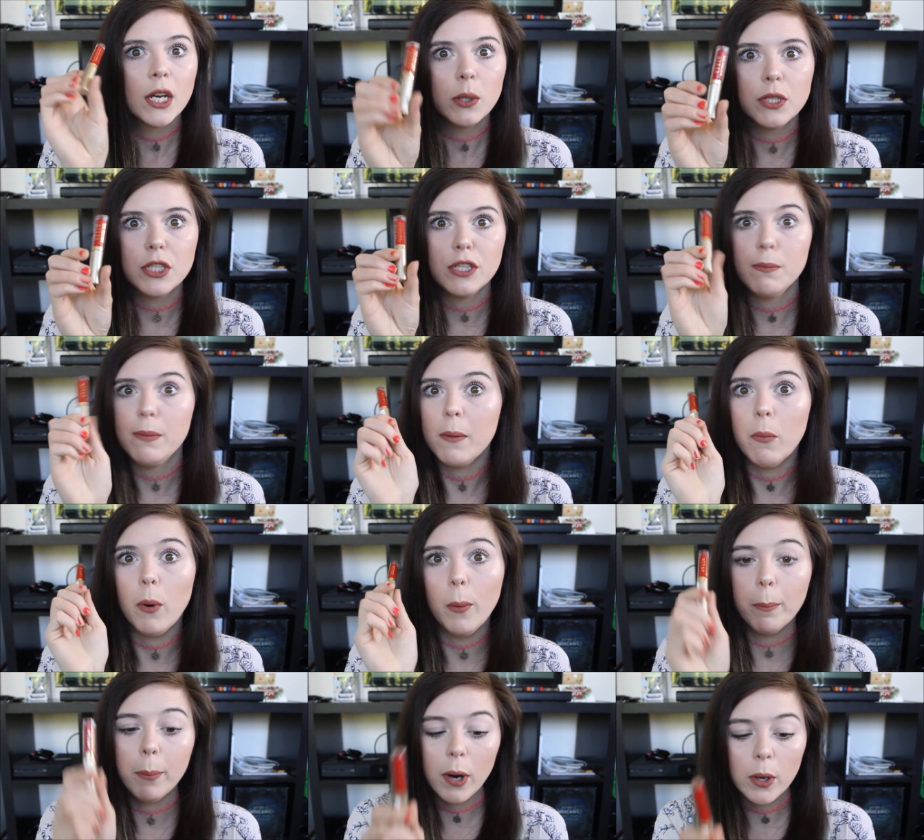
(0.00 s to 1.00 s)
which is a bit
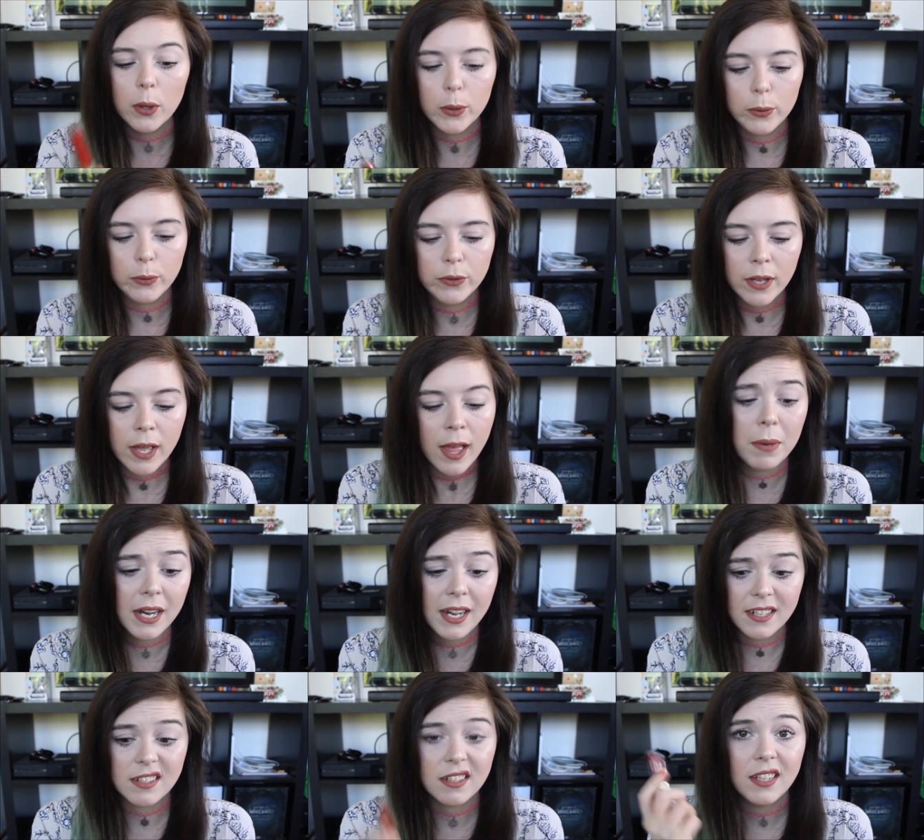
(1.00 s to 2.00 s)
more bold.
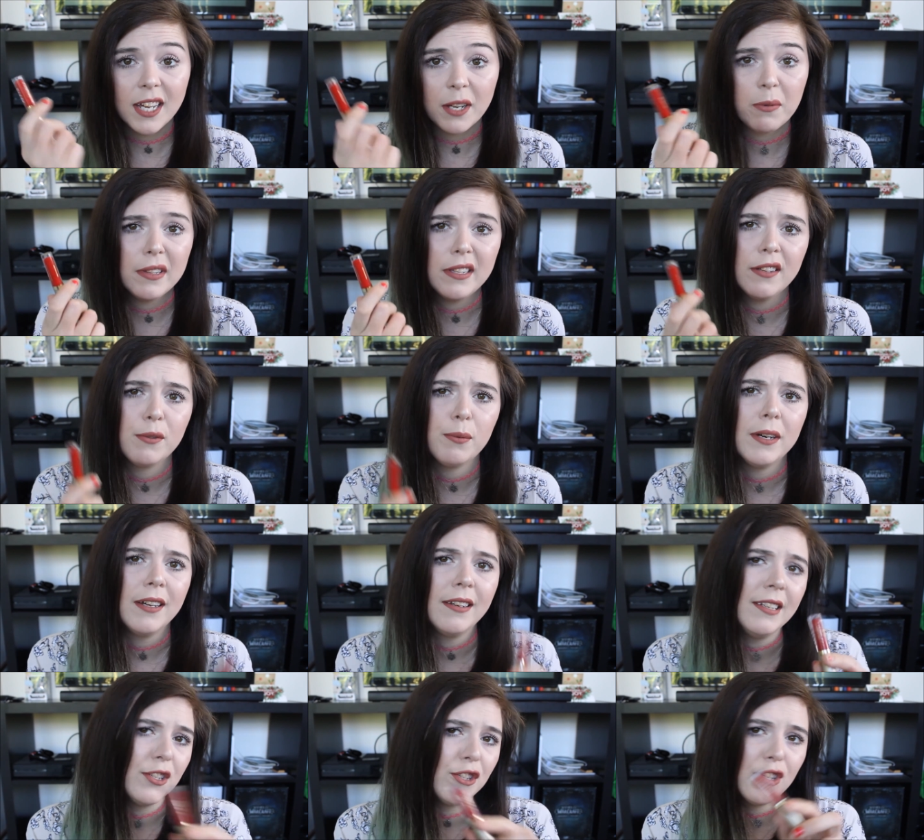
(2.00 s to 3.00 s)
But like with this
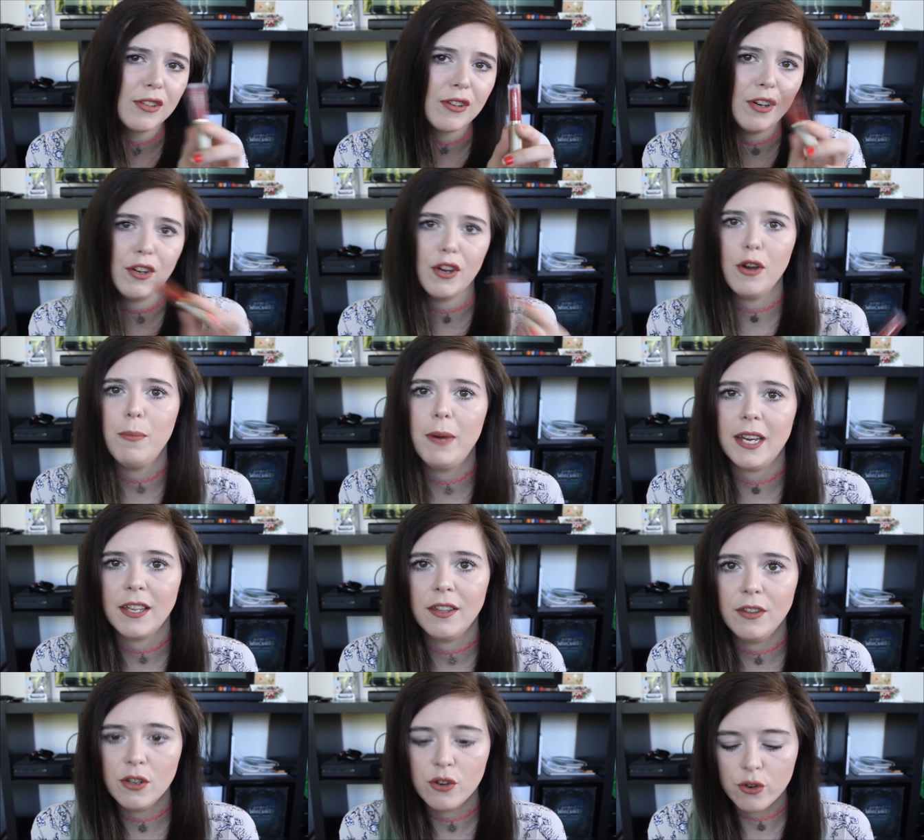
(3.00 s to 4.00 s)
one, it's just gonna go back
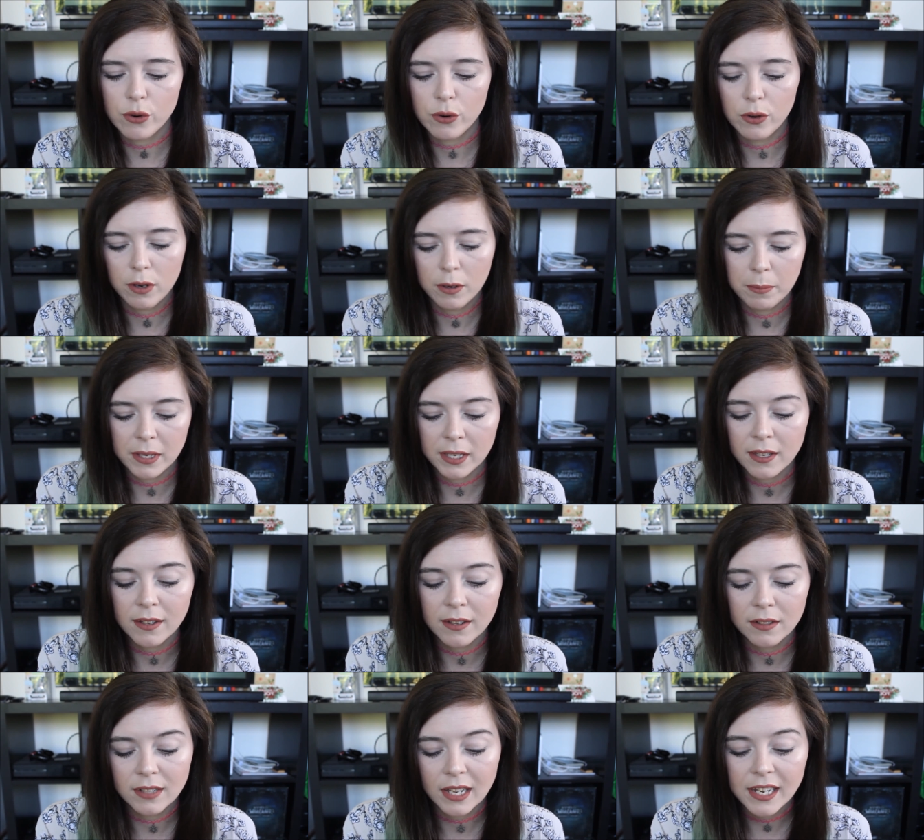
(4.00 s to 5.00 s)
in the drawer
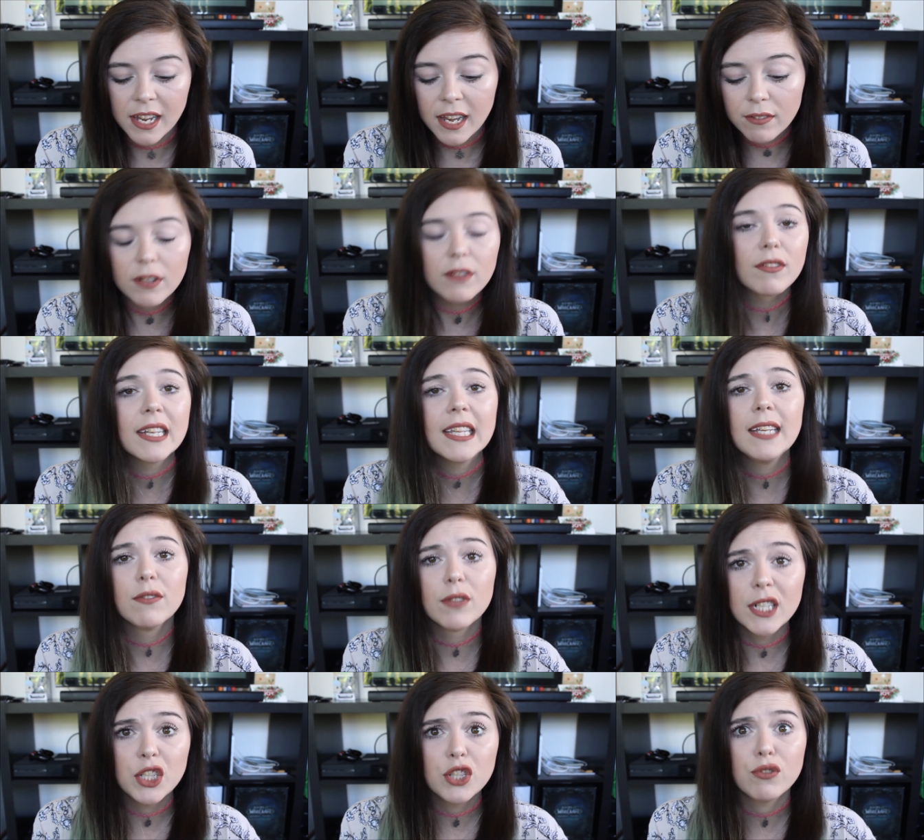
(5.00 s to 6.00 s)
because I never really
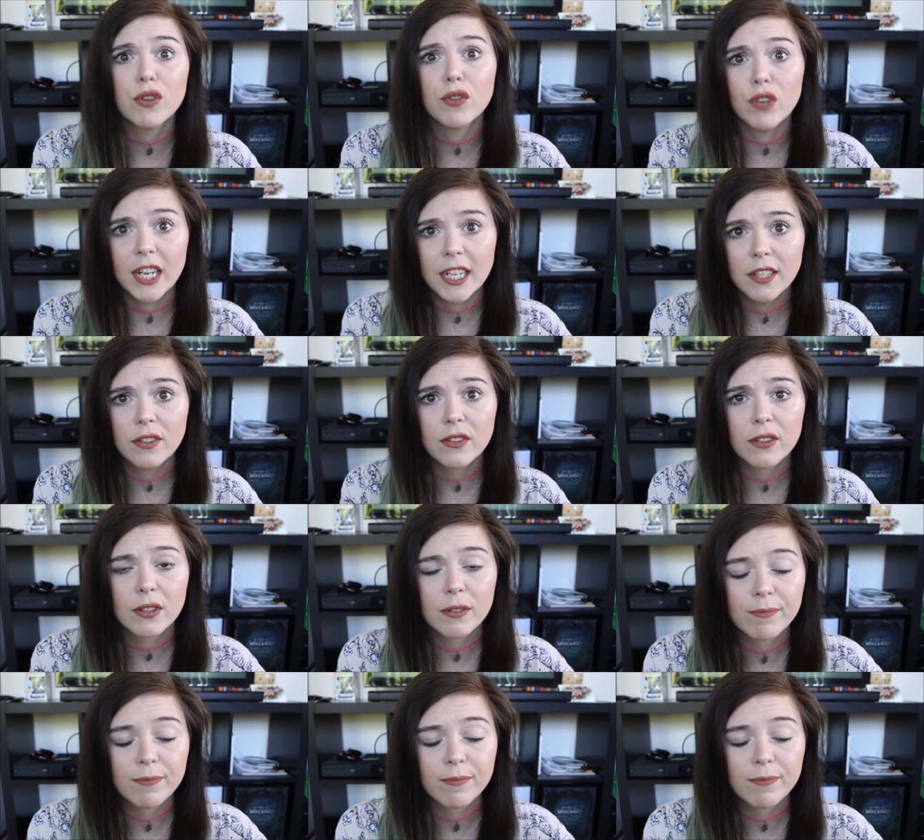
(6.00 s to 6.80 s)
reach for reds.